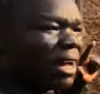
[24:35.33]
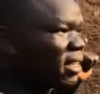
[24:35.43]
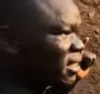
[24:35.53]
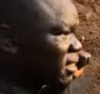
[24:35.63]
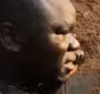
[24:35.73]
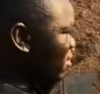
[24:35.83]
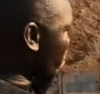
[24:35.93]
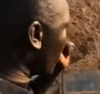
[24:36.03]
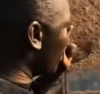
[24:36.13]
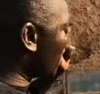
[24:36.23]
is
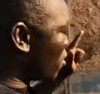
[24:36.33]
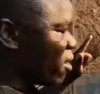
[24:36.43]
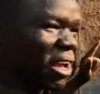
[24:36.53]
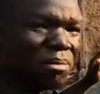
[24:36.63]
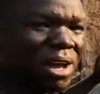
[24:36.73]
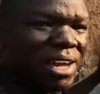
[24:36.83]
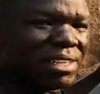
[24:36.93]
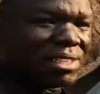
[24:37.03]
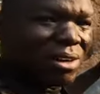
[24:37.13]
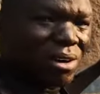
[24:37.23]
really going,
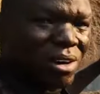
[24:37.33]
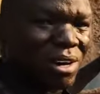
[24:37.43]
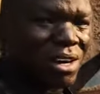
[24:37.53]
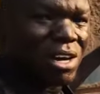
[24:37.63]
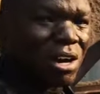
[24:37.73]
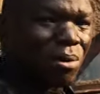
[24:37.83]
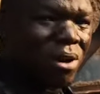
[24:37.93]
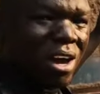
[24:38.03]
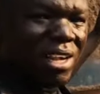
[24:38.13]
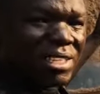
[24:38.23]
man. So
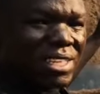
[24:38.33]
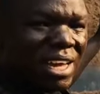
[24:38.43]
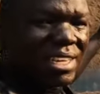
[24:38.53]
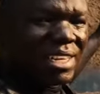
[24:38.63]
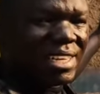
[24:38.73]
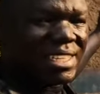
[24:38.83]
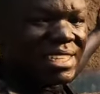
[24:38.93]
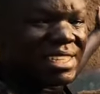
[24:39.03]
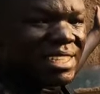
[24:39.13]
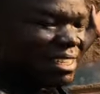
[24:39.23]
we're gonna say
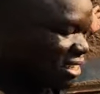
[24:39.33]
this.